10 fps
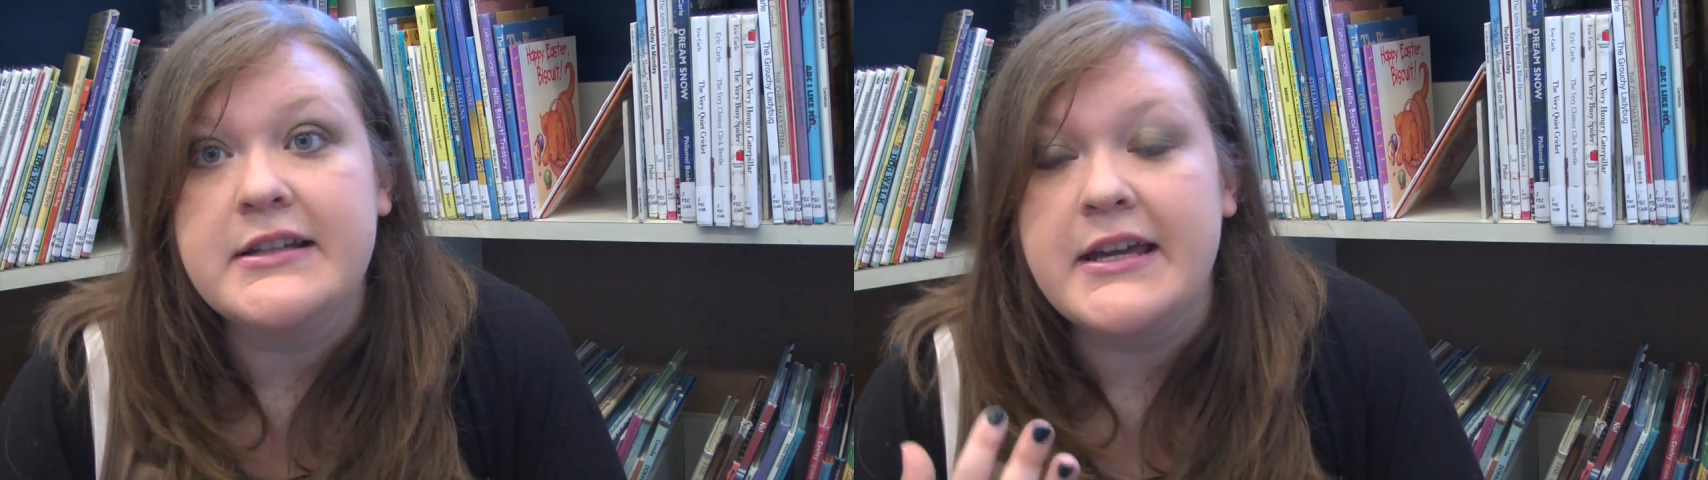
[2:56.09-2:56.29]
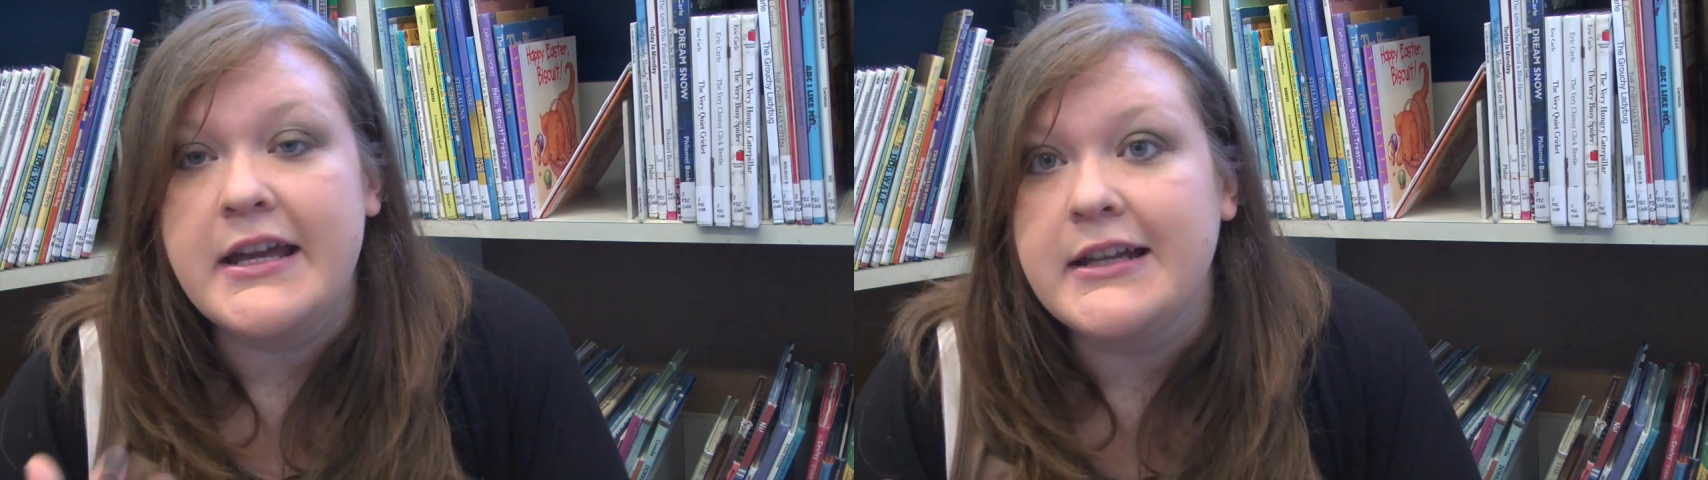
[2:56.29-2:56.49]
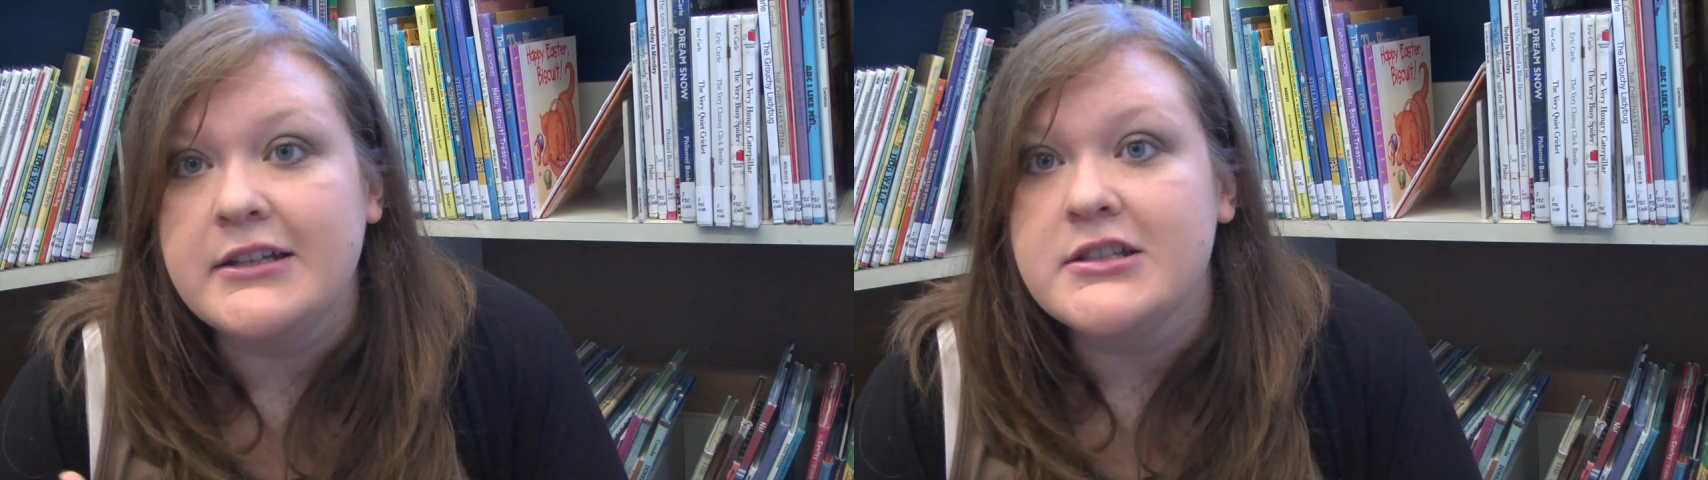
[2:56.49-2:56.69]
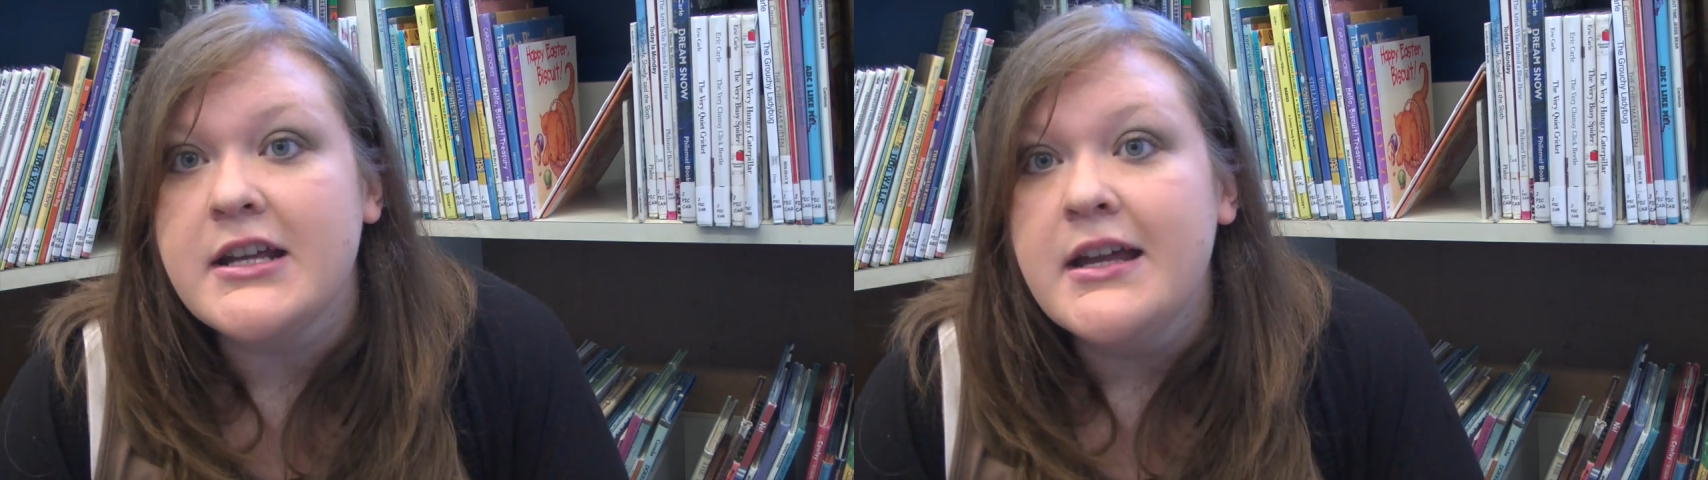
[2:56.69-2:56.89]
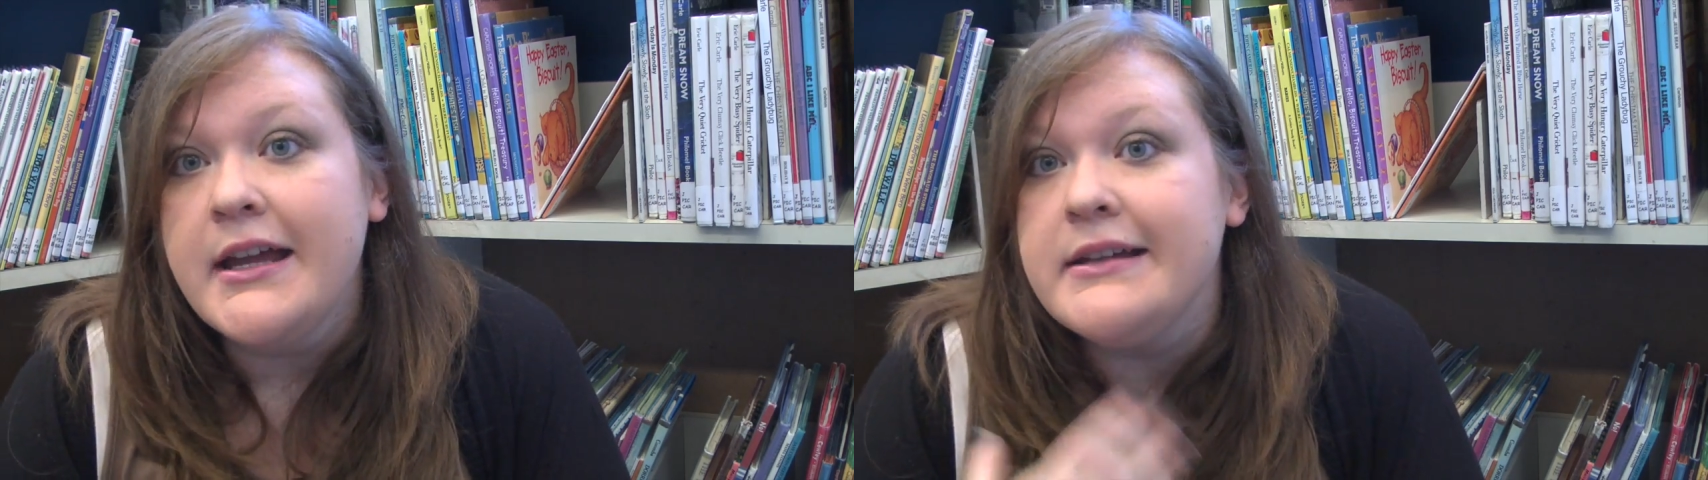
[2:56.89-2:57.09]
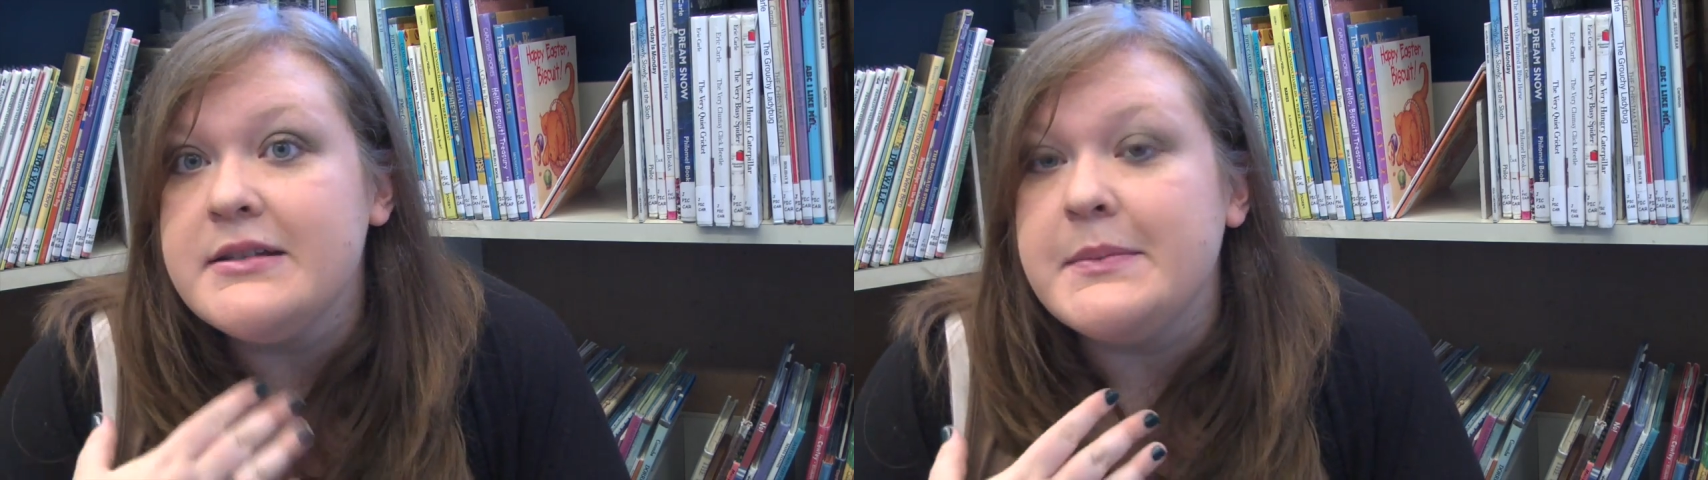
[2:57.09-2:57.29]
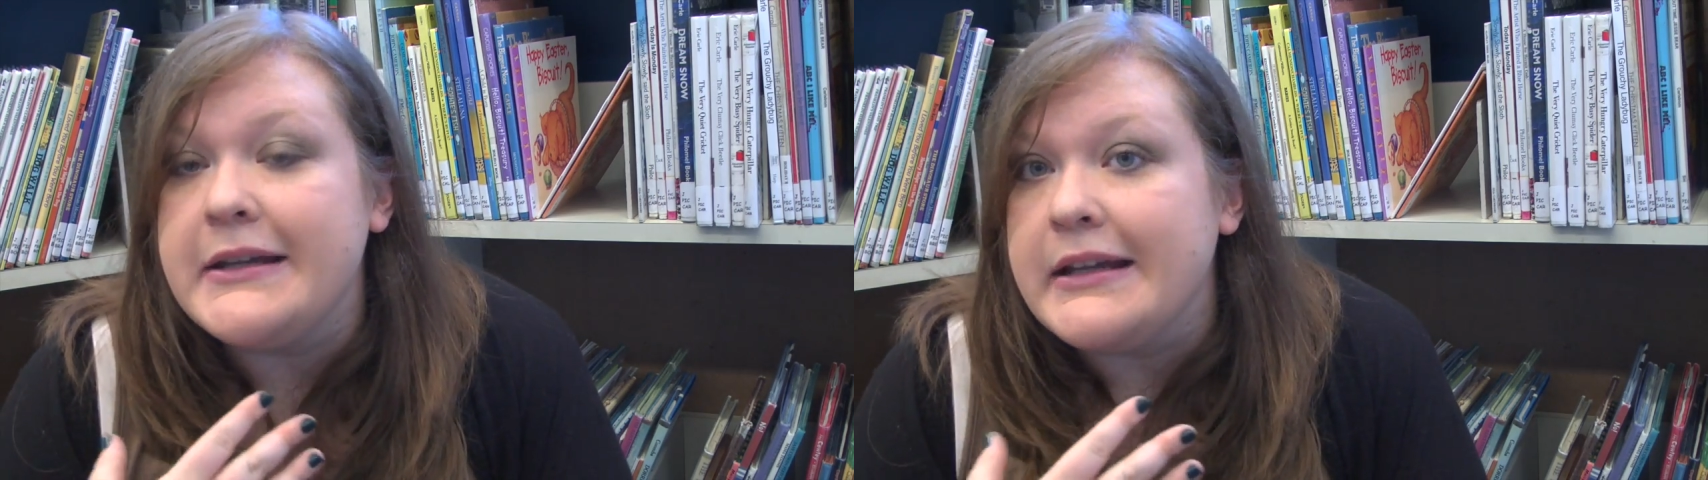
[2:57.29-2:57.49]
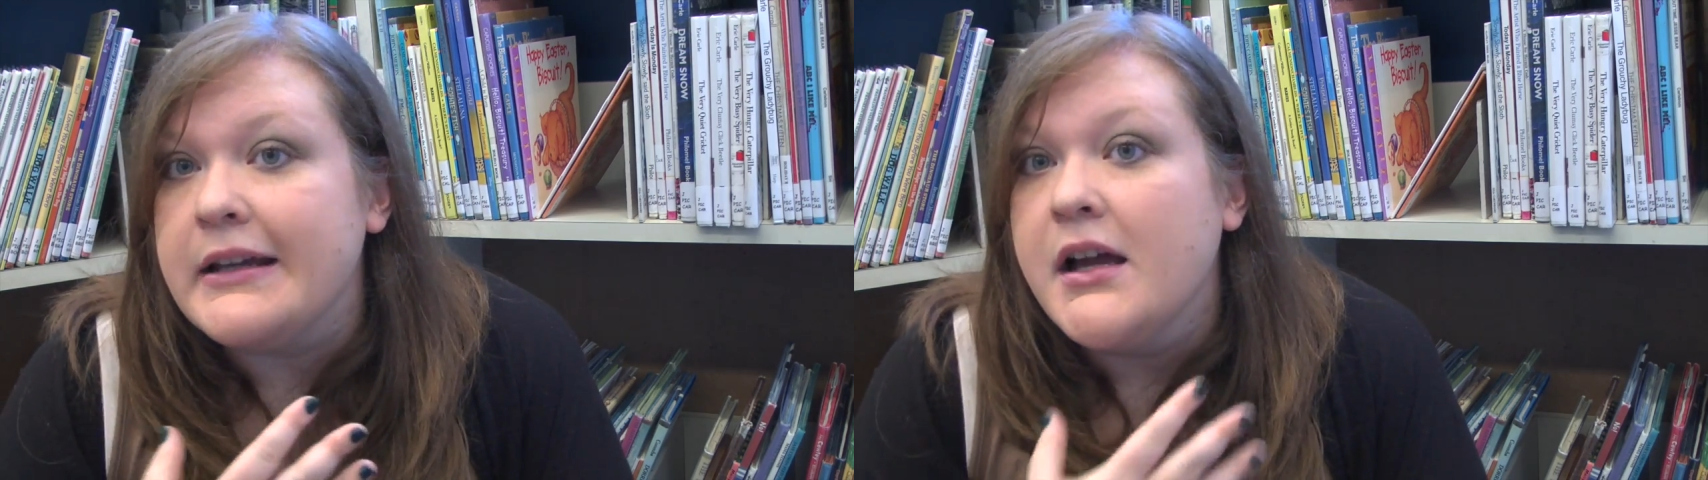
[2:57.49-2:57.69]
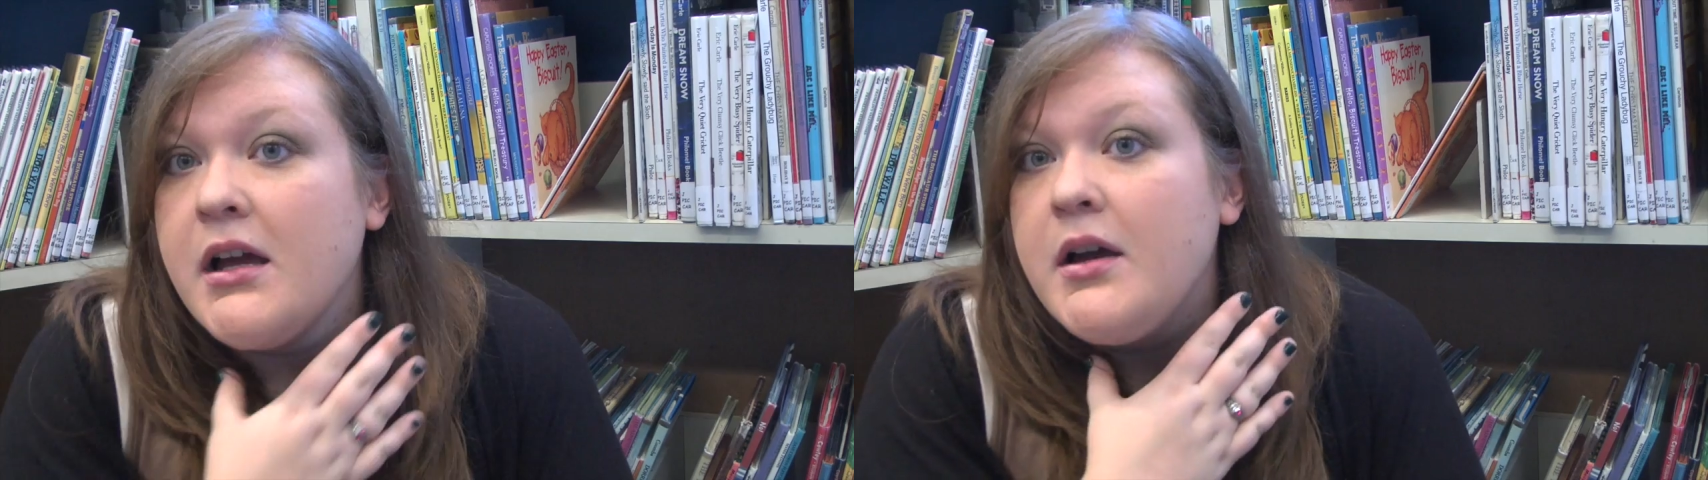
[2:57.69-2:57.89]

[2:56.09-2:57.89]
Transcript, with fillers: engaged and to be